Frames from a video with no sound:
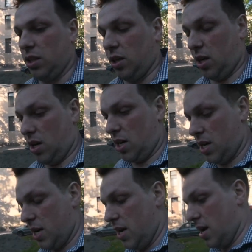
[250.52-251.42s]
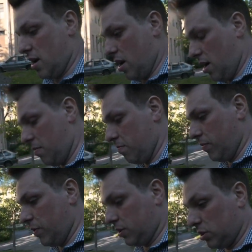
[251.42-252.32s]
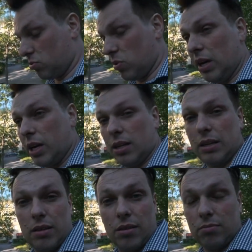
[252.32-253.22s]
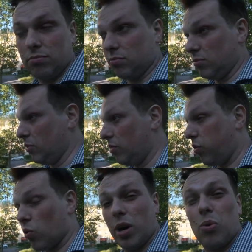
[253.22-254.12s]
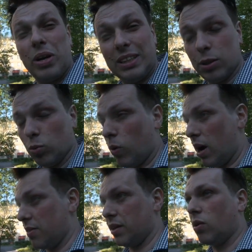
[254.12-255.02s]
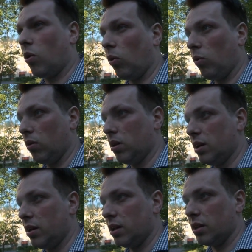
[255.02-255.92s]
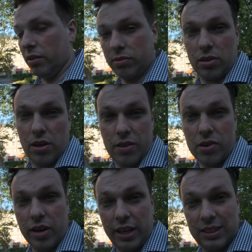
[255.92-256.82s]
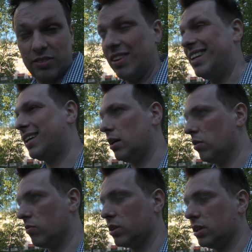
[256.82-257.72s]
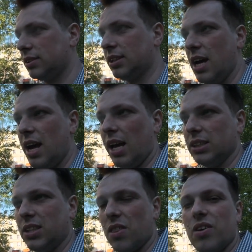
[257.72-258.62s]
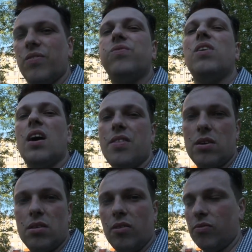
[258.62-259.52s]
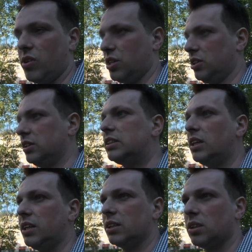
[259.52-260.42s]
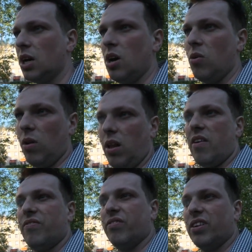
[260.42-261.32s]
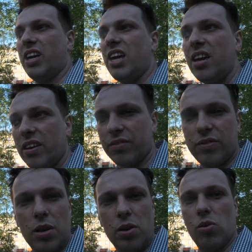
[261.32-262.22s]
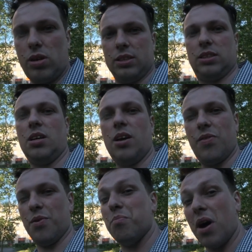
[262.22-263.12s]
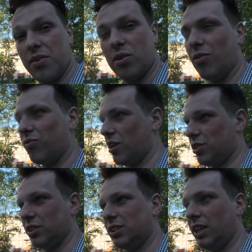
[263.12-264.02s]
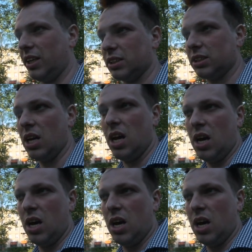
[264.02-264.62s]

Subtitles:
and this is really for a reason why they call Novgorod the Great, Veliki Novgorod, as the father of Russian cities. Well, if Kiev known as the mother of Russian cities,